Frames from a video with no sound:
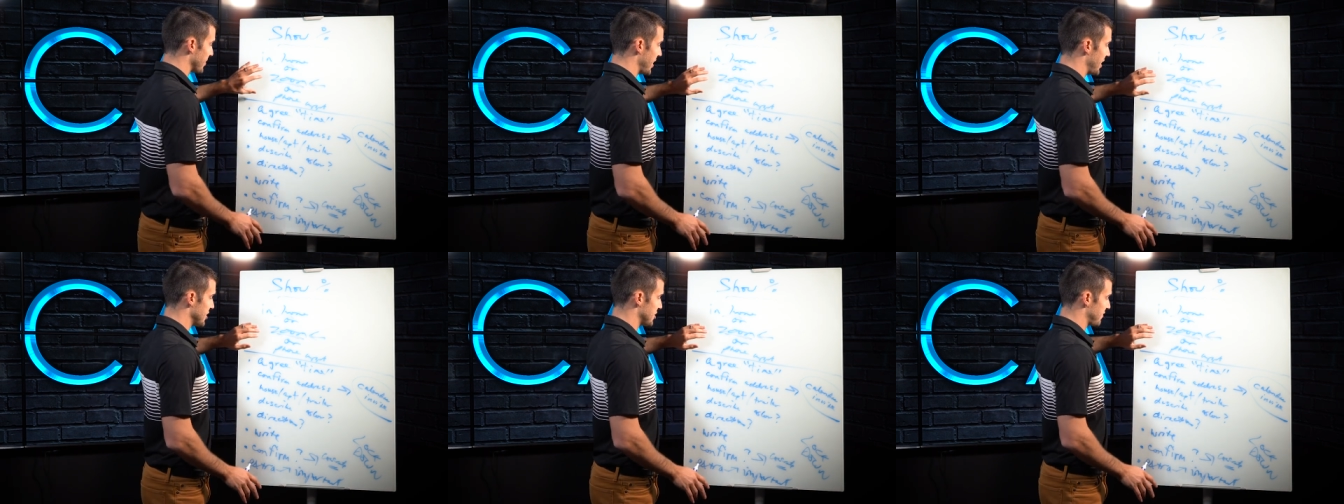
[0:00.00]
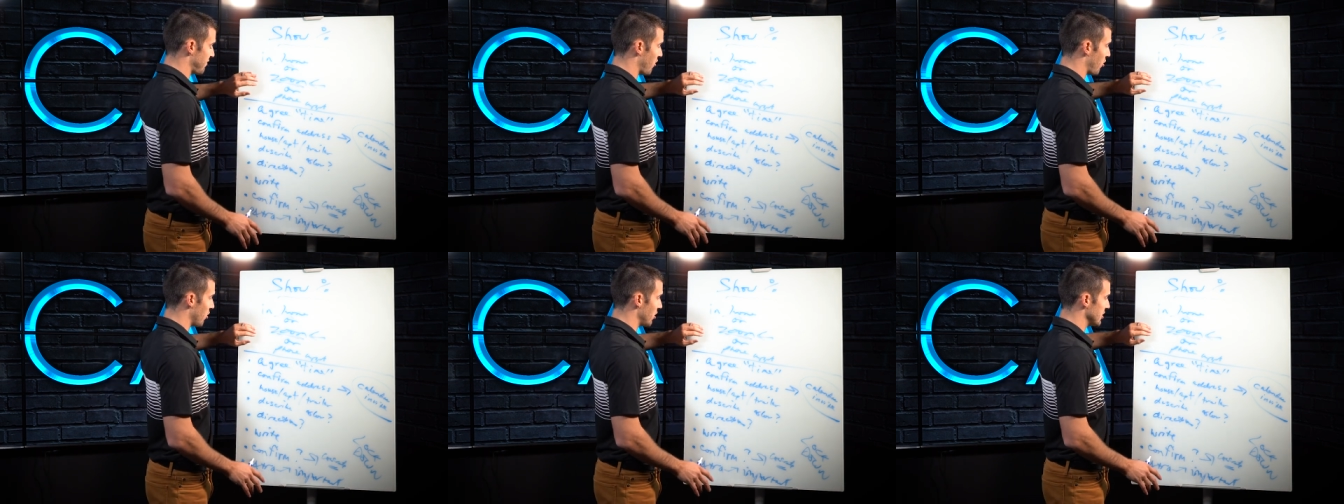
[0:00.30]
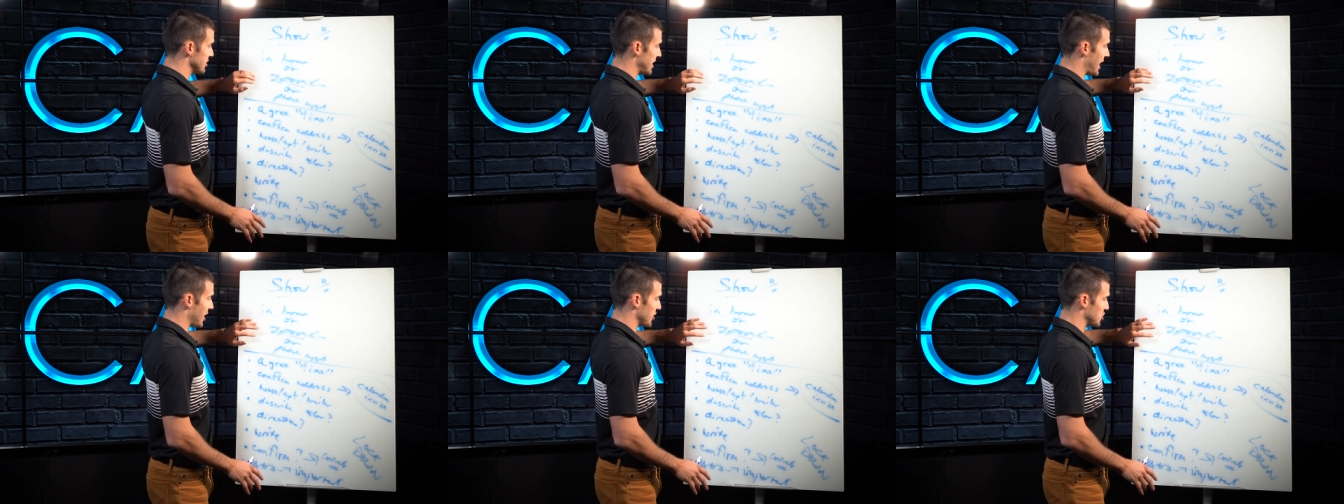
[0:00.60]
As far
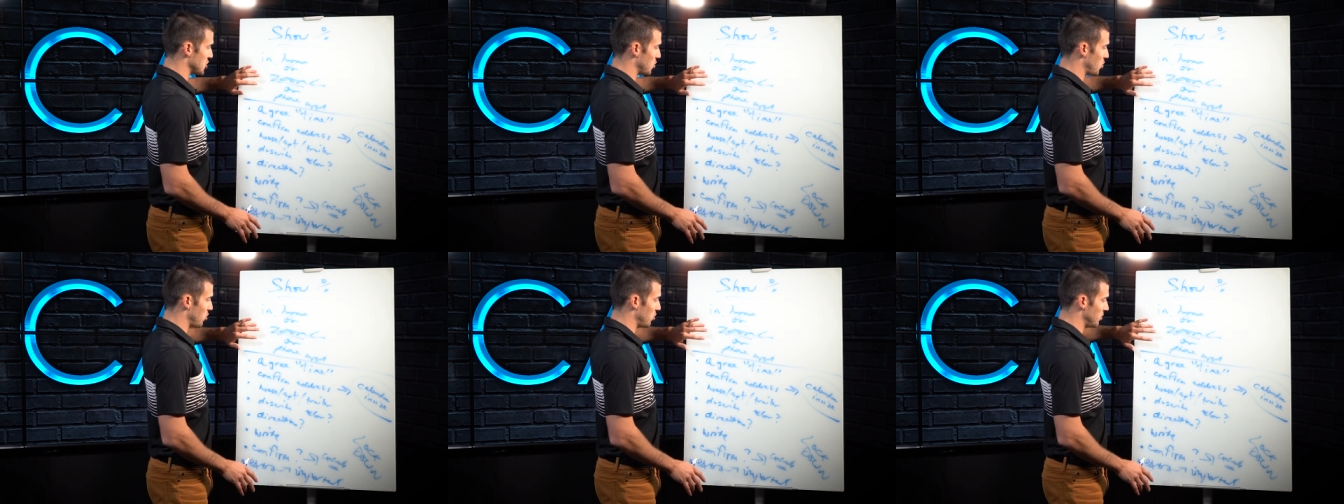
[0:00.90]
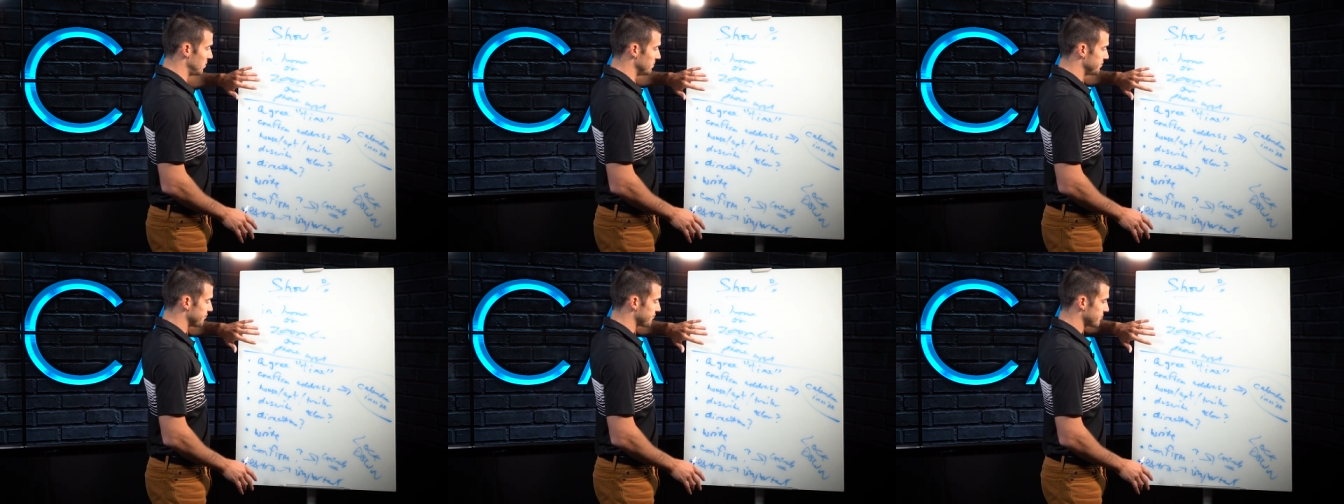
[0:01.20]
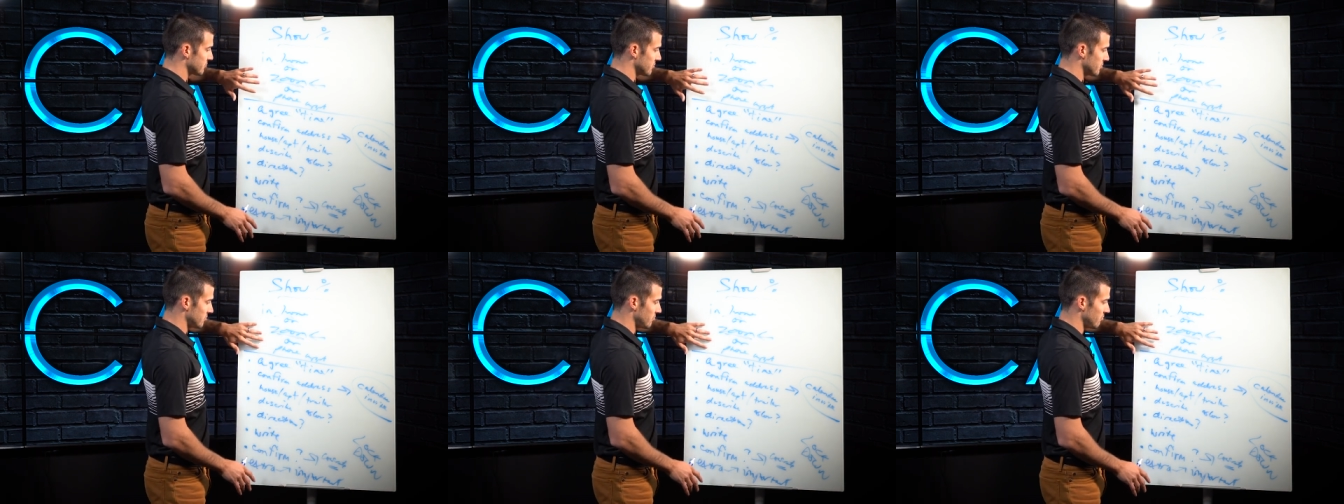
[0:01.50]
as actual
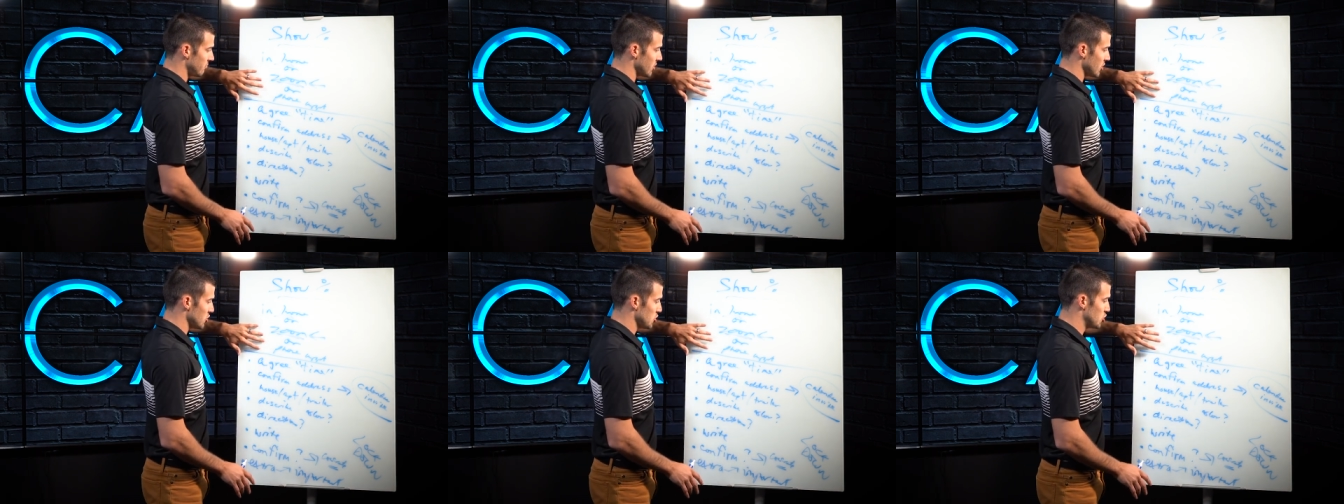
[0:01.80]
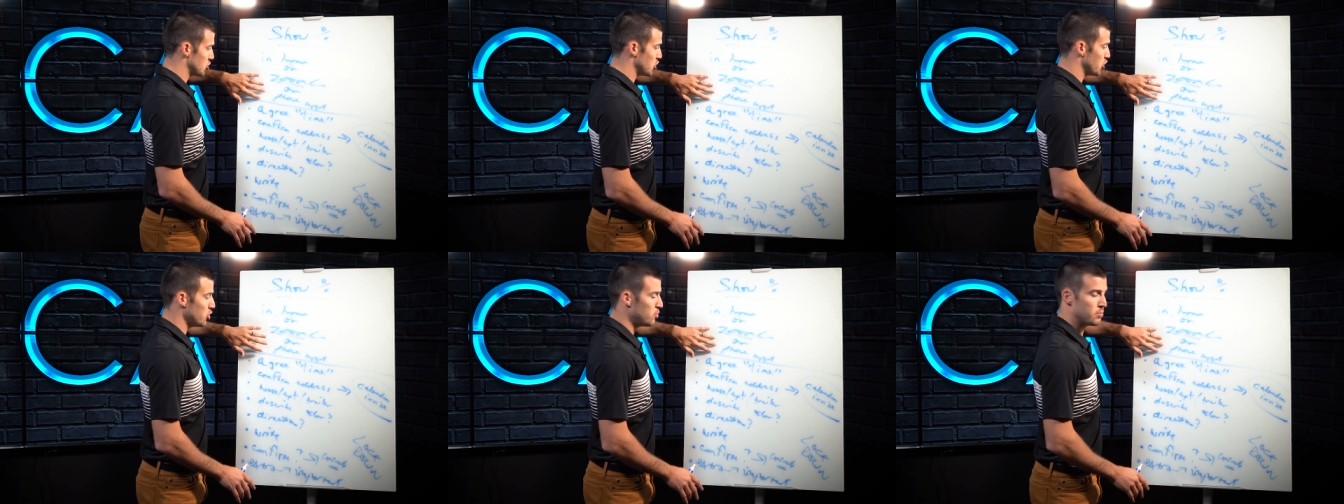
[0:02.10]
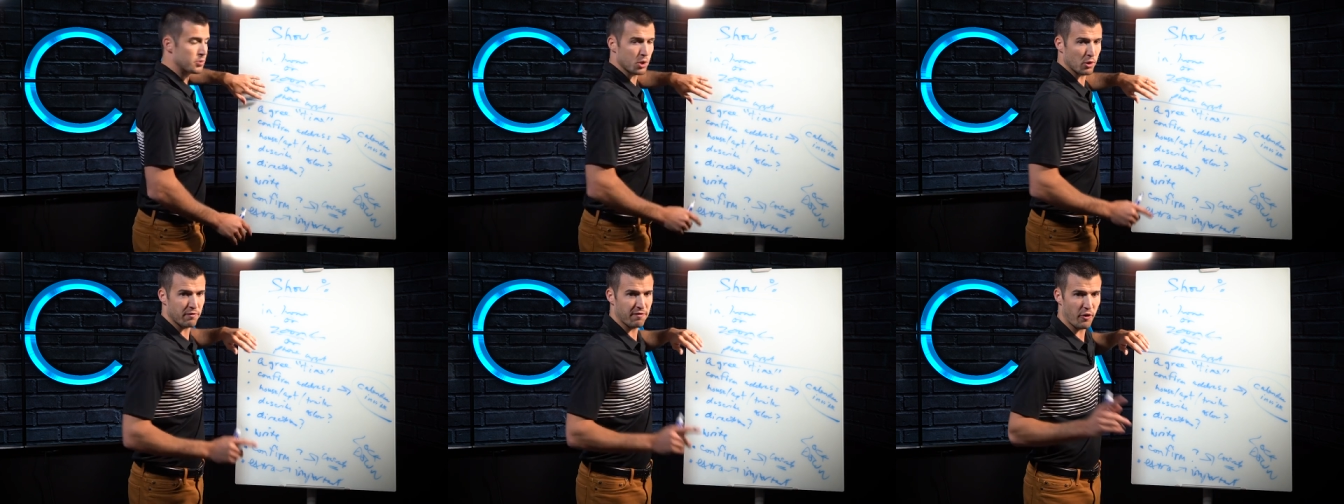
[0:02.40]

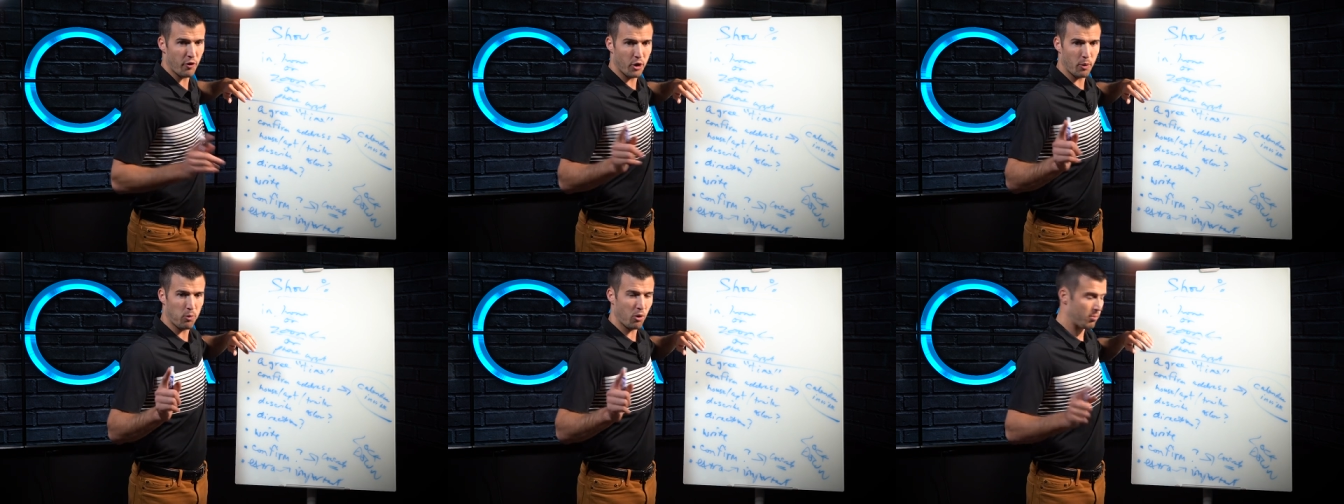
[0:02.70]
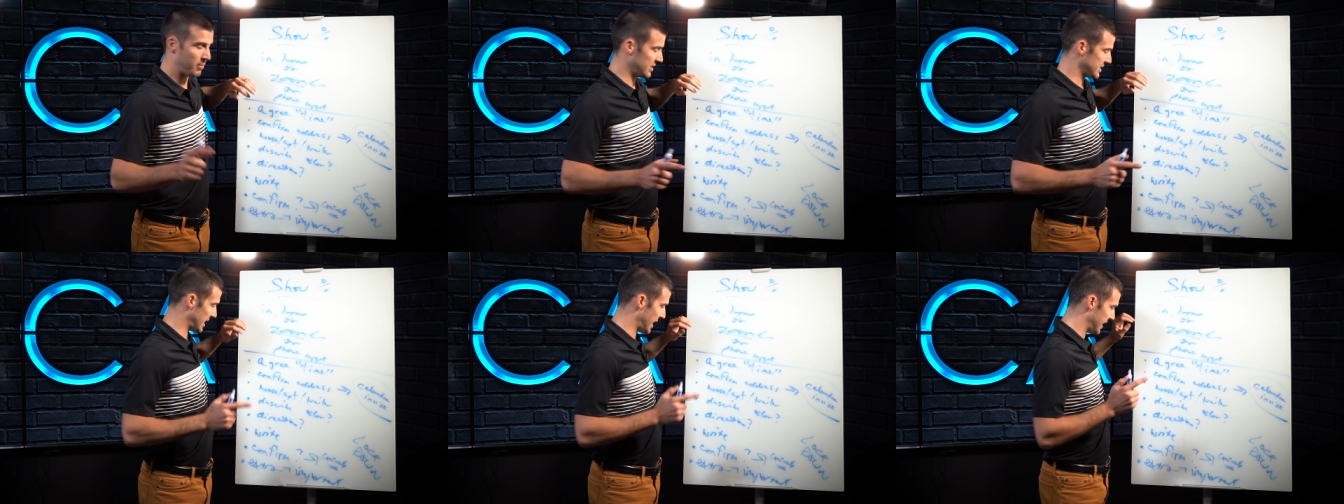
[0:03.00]
Zooms or phone appointments,